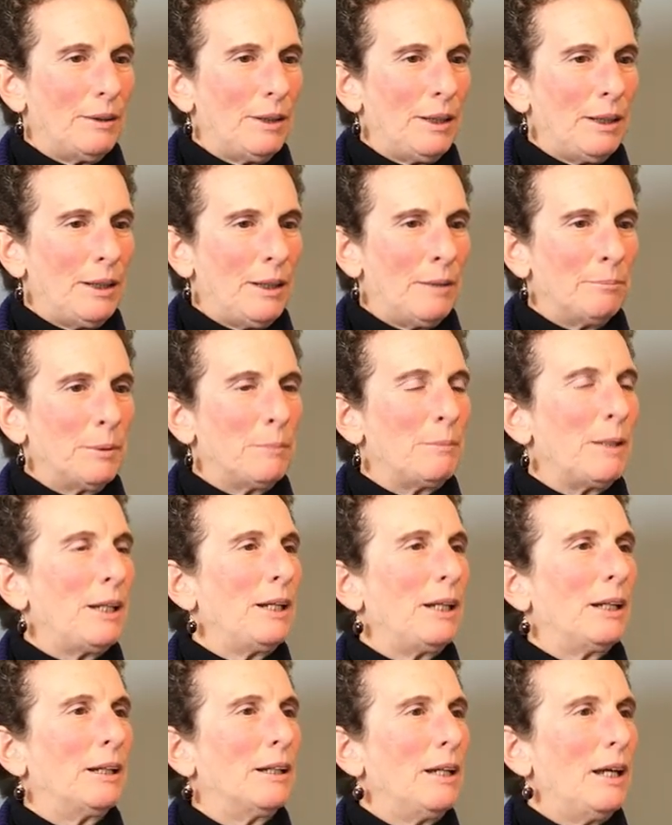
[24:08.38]

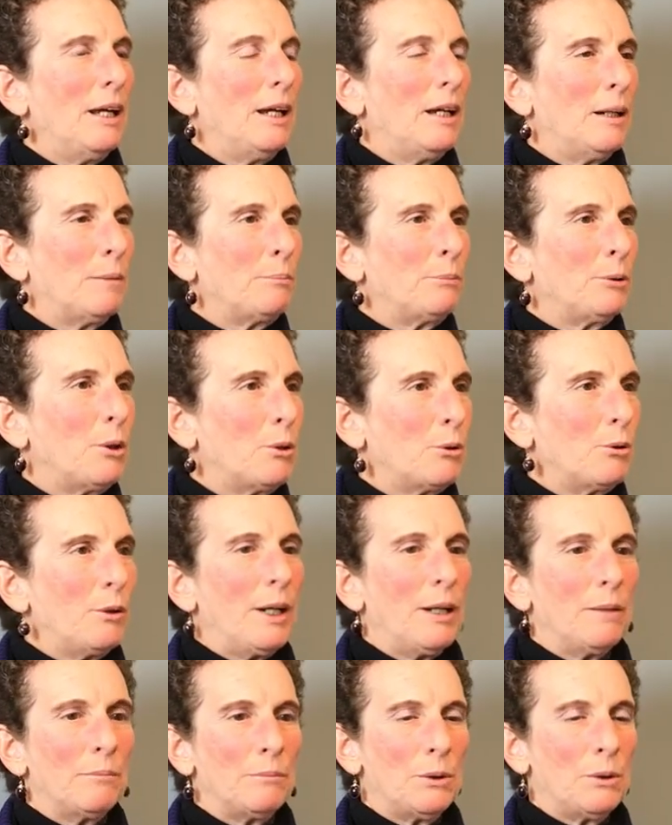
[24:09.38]
implementing a
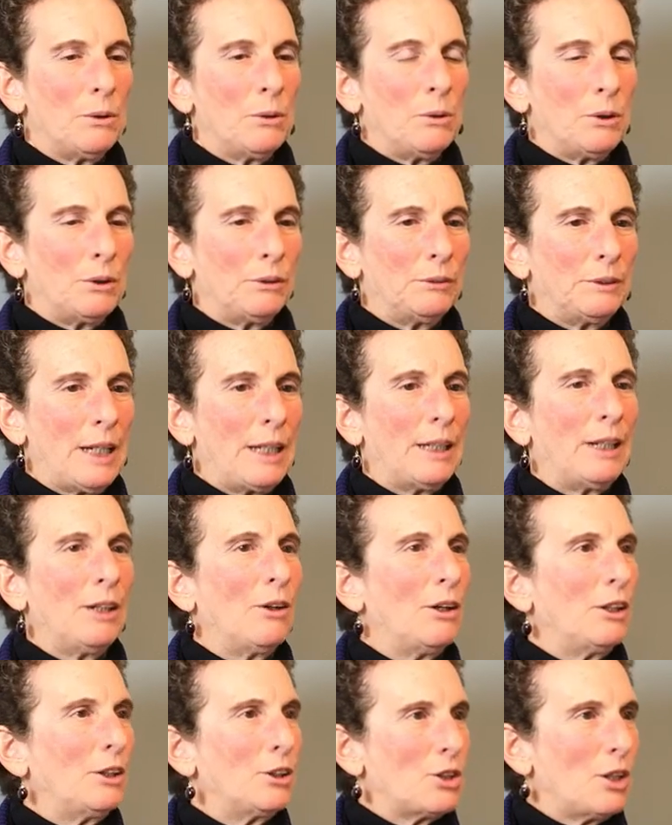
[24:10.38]
program or taking
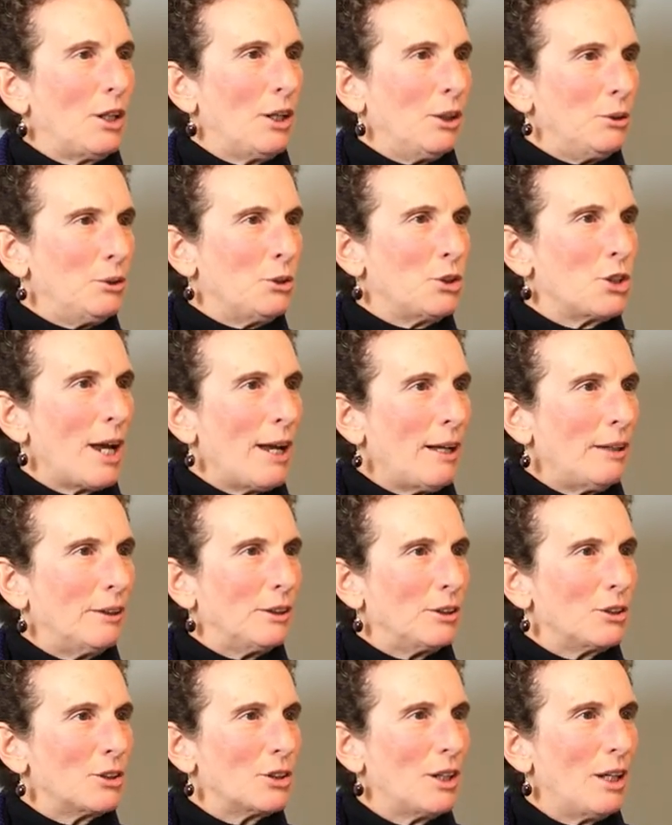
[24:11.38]
on a new
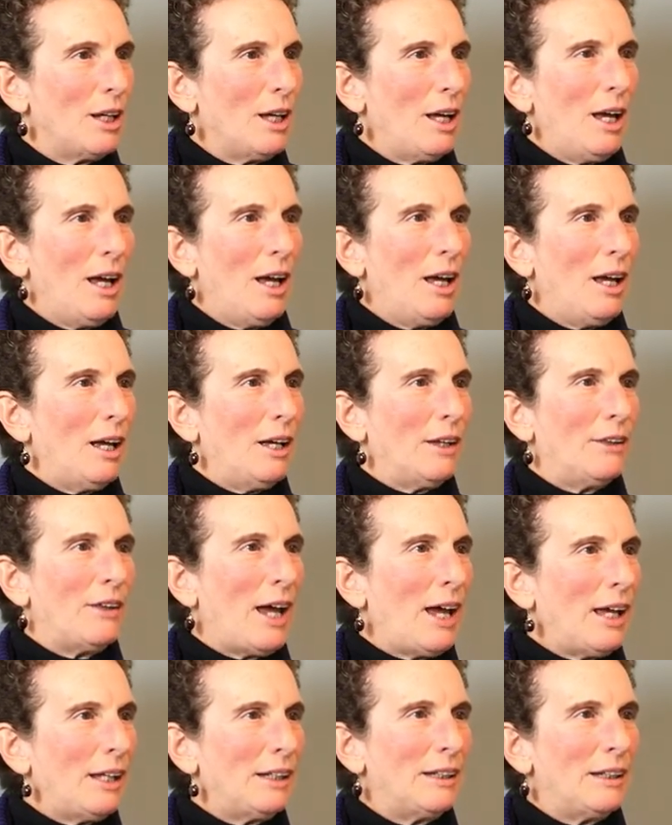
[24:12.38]
challenge,
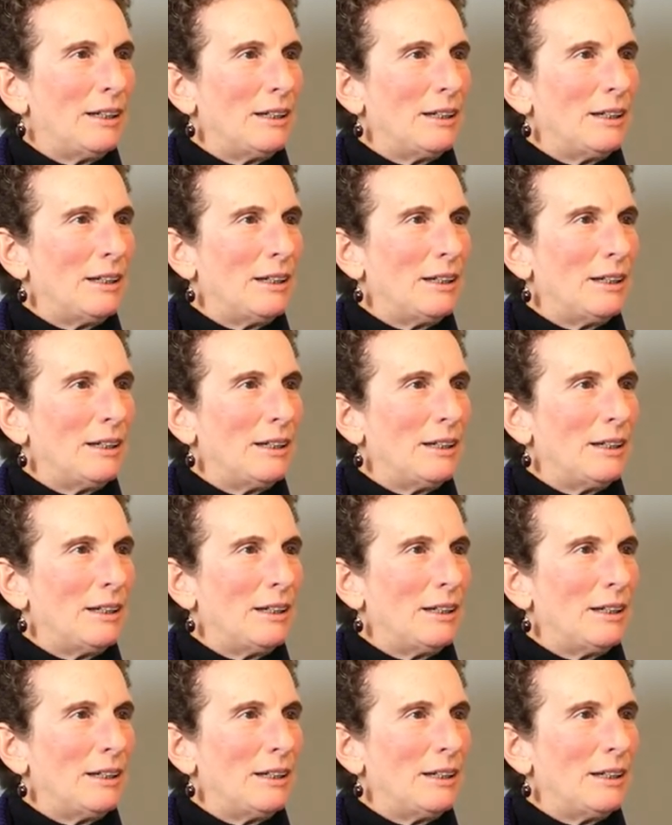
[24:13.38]
then